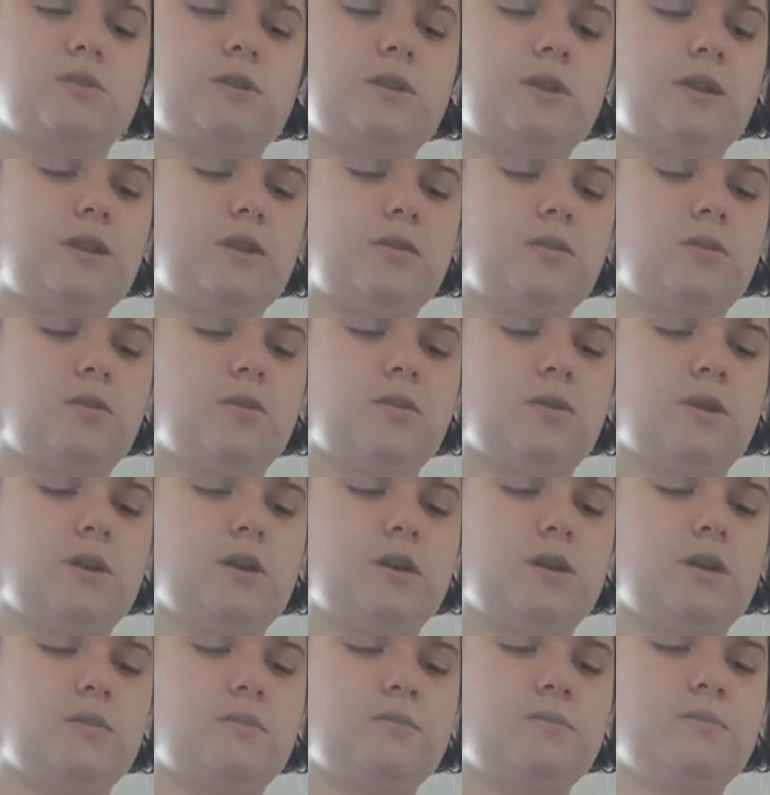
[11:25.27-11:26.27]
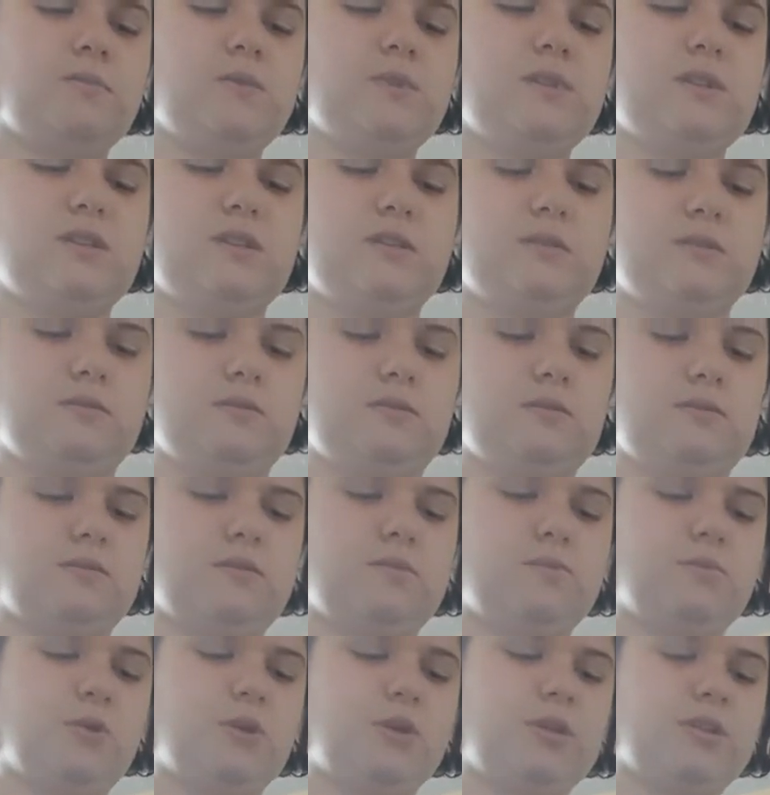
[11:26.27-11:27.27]
all in little crumbs.
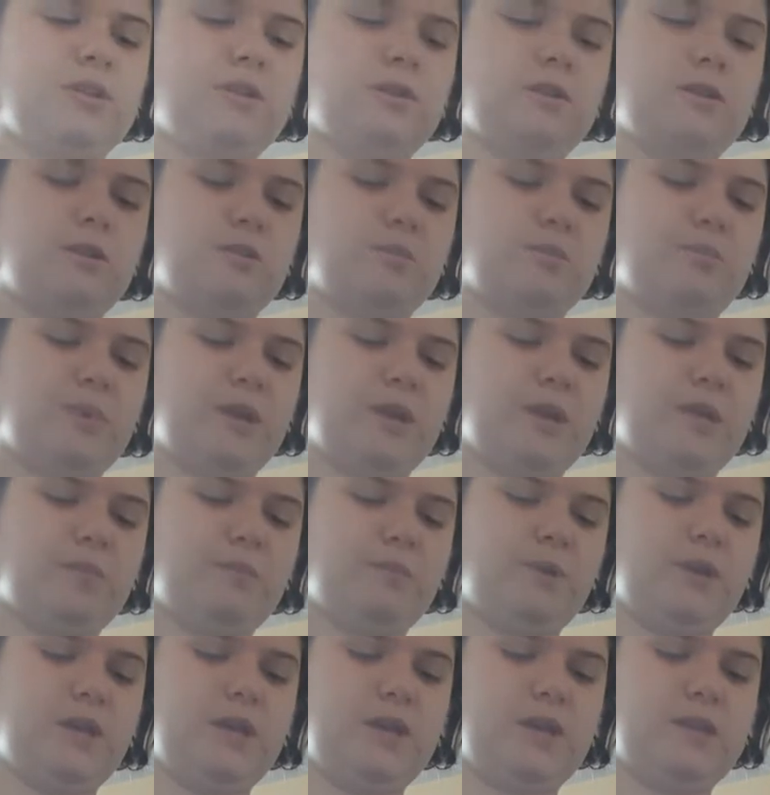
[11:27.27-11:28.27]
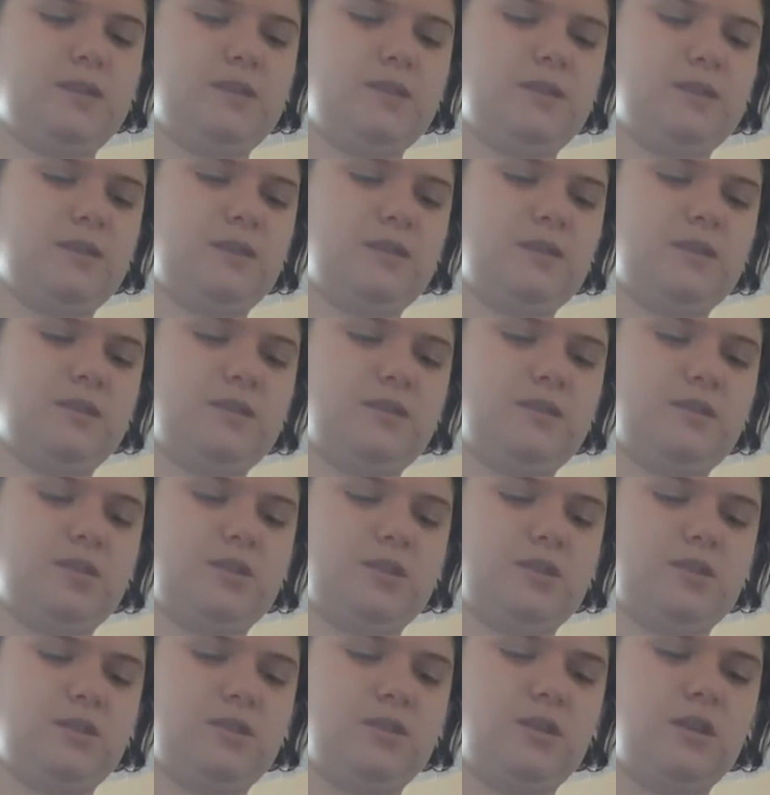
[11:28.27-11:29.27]
It's probably still little big pieces.
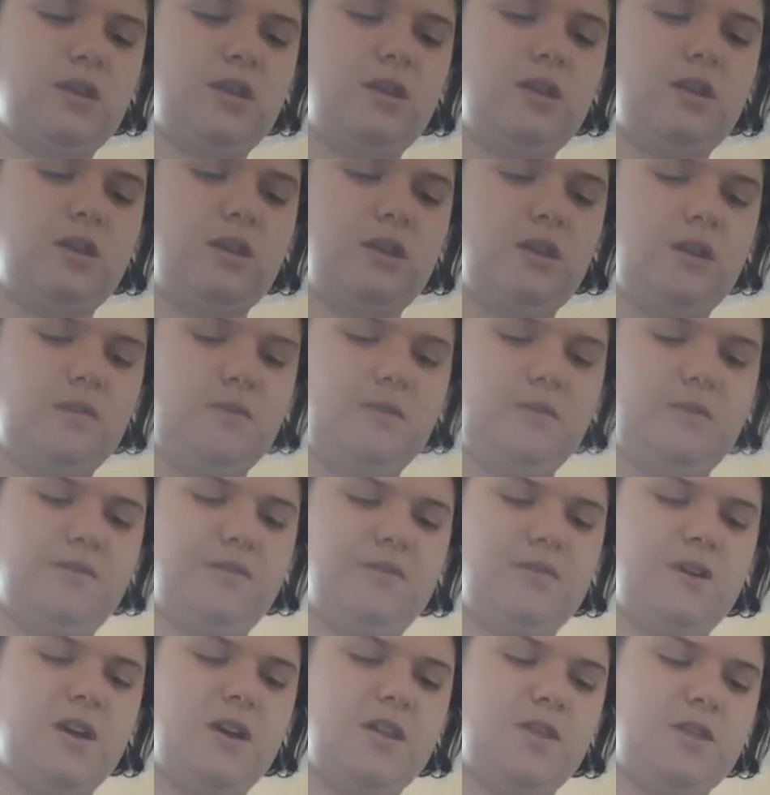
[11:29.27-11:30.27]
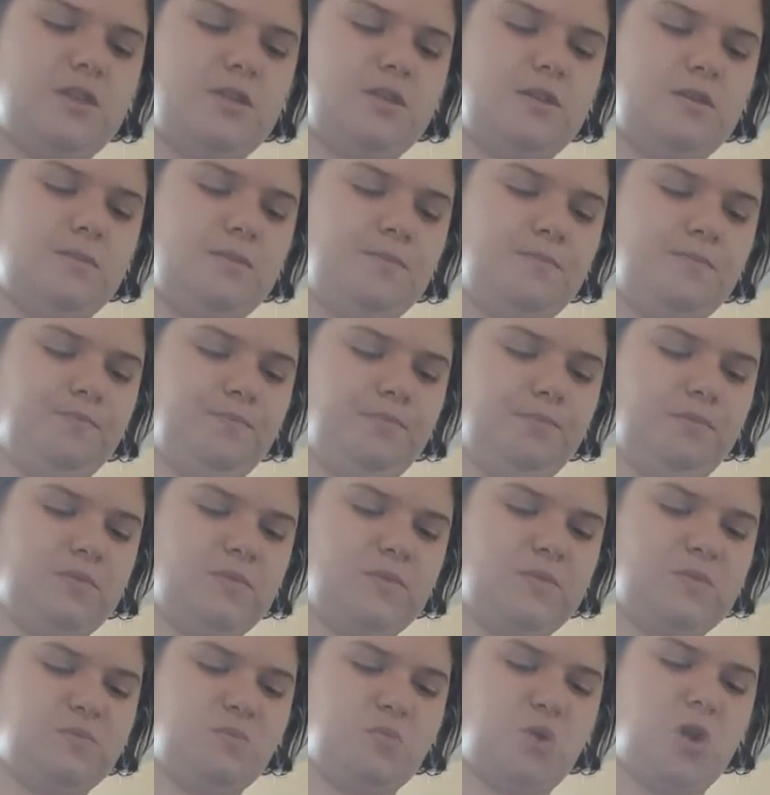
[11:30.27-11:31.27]
Just if you find them,
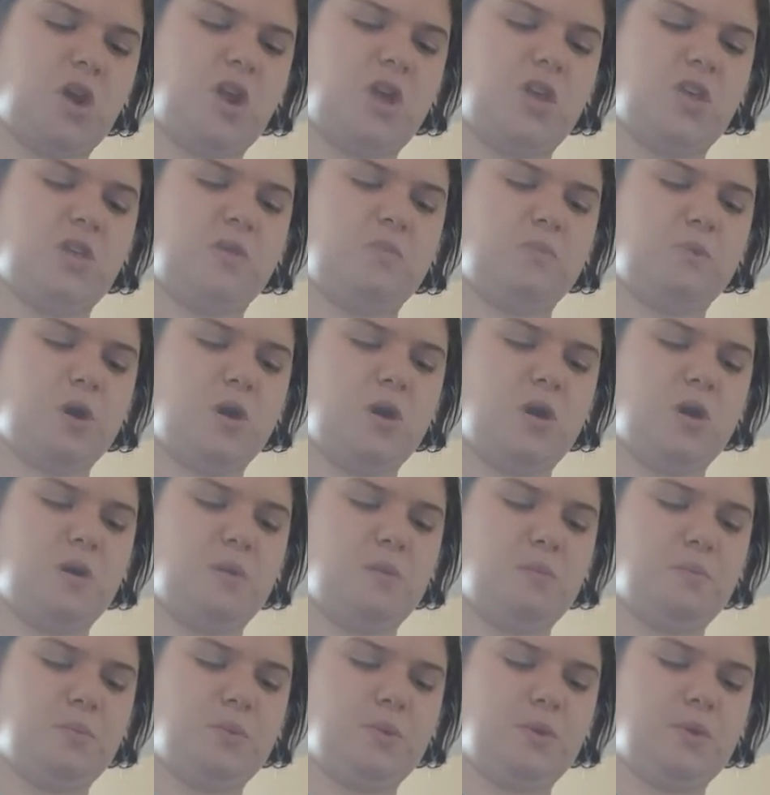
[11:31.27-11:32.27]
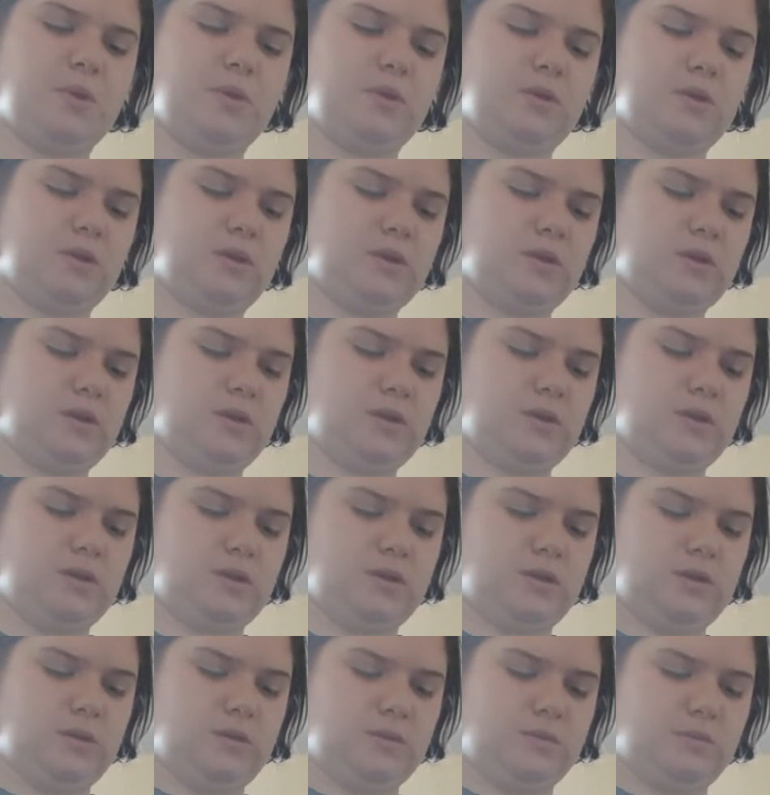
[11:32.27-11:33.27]
break them up.
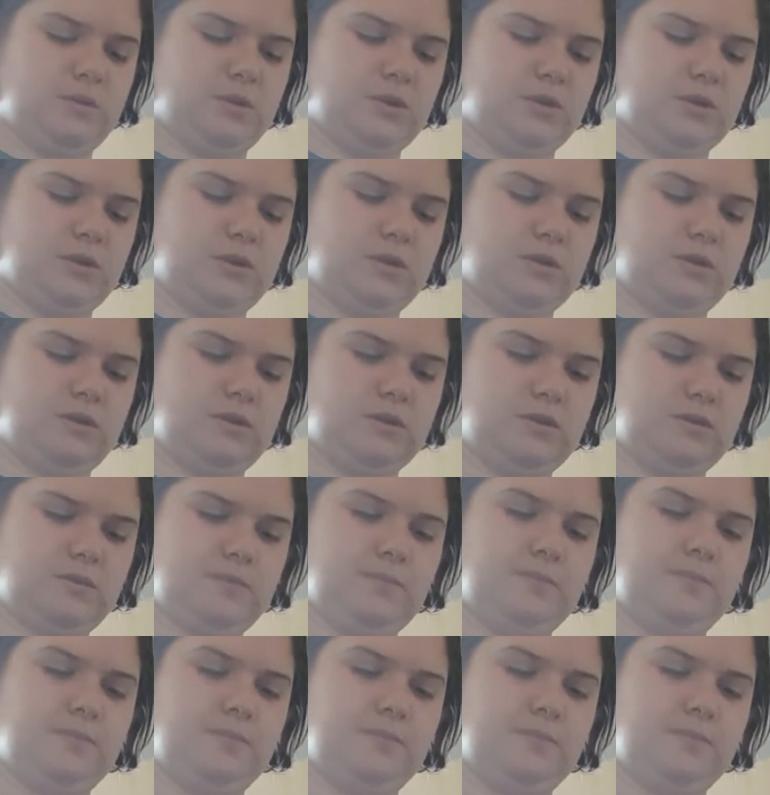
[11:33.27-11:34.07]
But